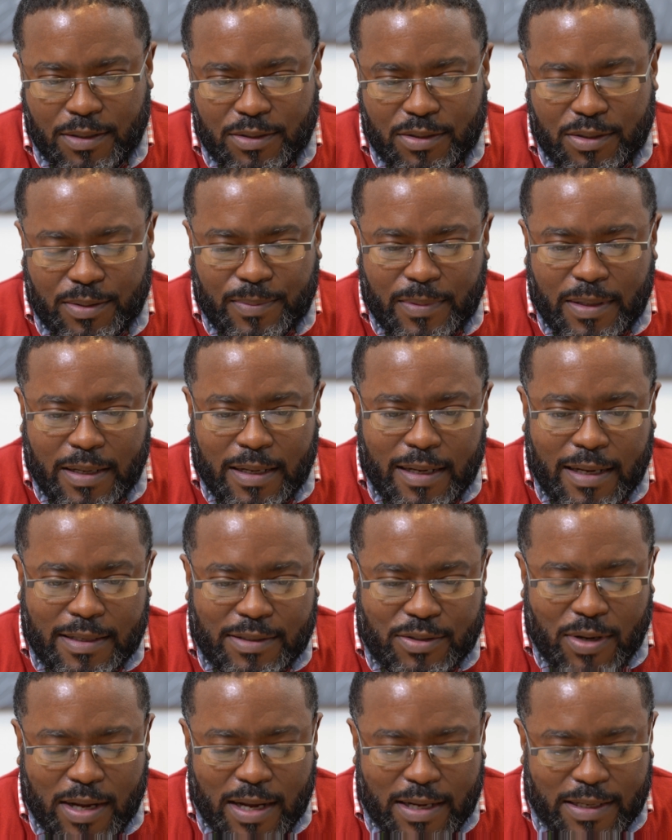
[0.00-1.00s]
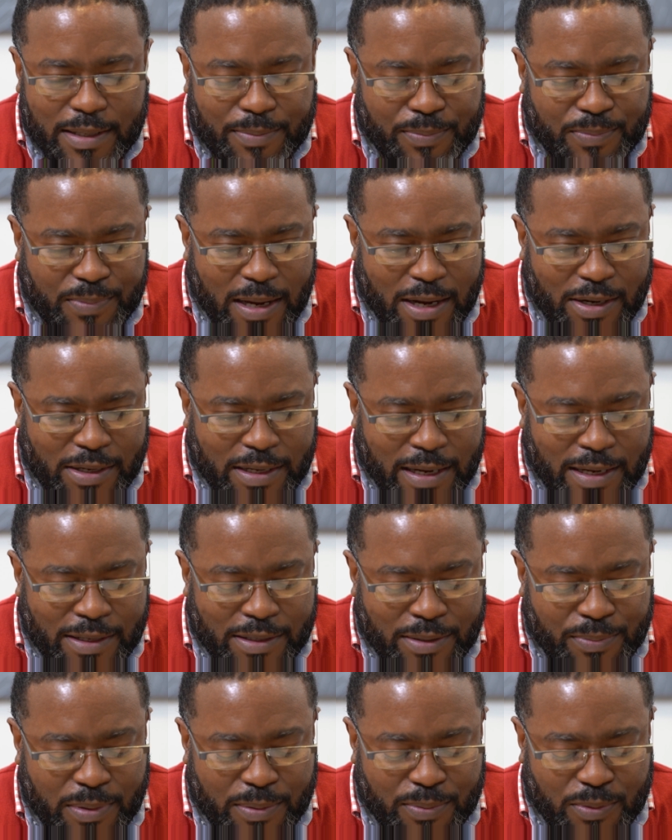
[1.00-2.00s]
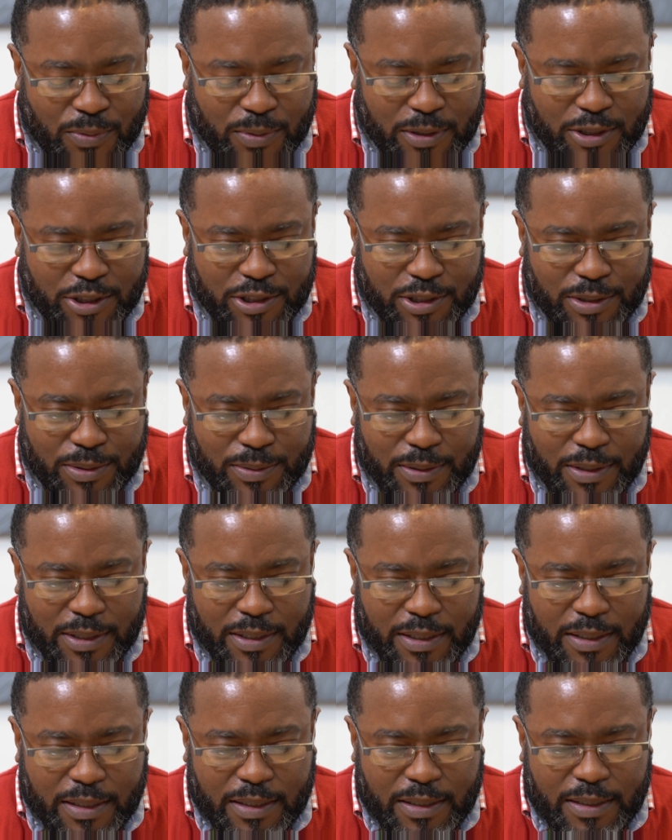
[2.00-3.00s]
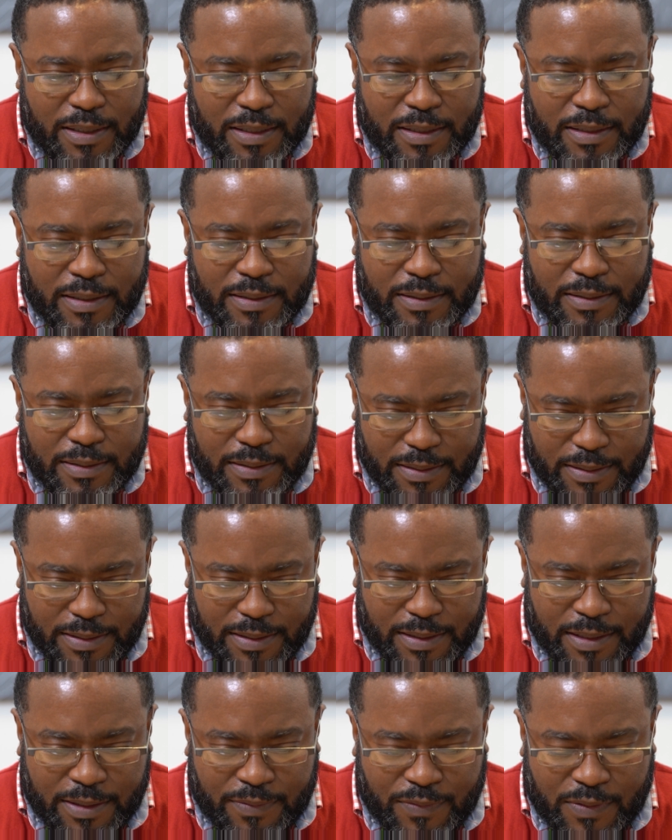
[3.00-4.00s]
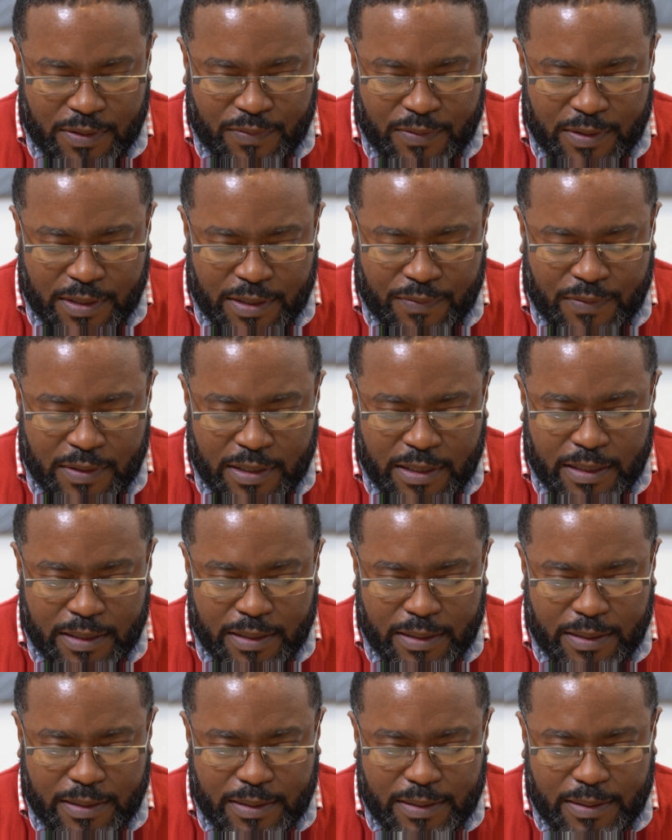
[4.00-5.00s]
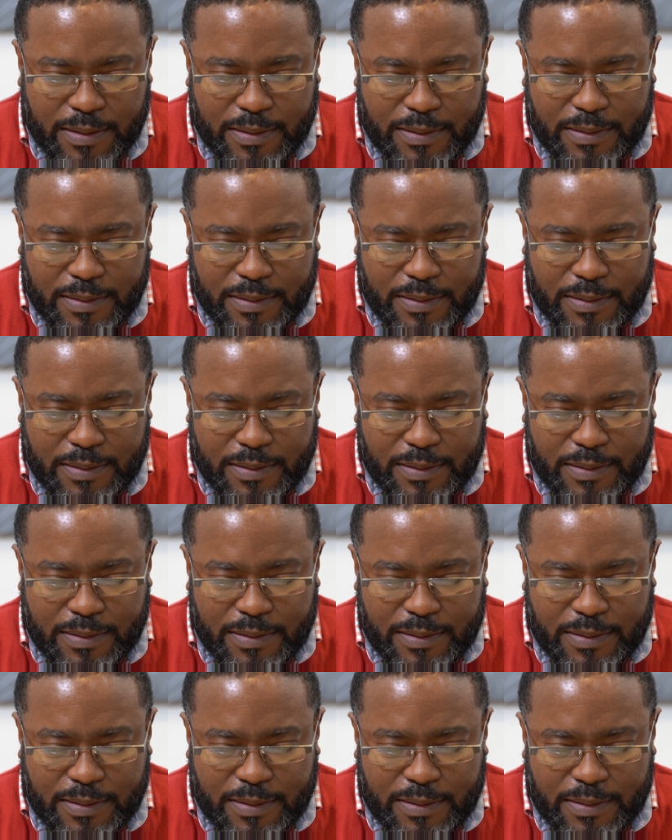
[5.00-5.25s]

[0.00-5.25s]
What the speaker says: Awesome. So how can people reach you if needed?